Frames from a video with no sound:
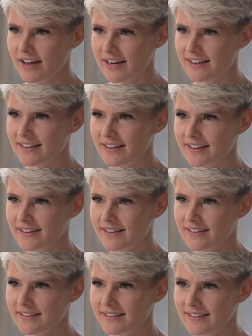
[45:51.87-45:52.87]
anything.
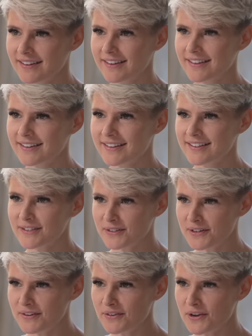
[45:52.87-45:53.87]
So I
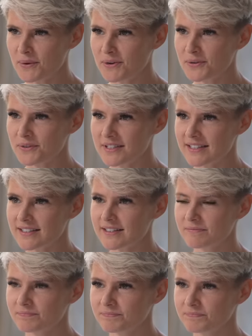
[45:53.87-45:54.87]
don't know if you know what yours is.